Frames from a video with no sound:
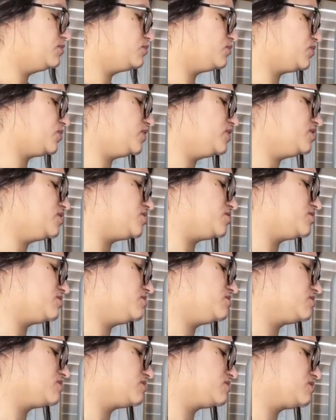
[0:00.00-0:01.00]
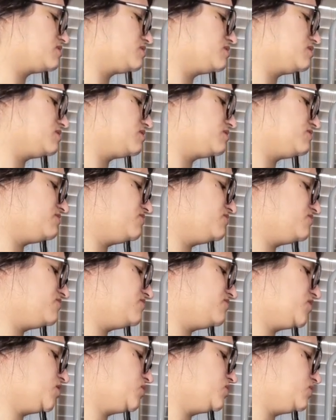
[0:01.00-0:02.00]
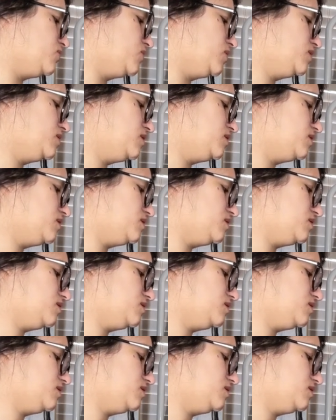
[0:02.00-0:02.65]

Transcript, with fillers: Pretty sure this is faux wool.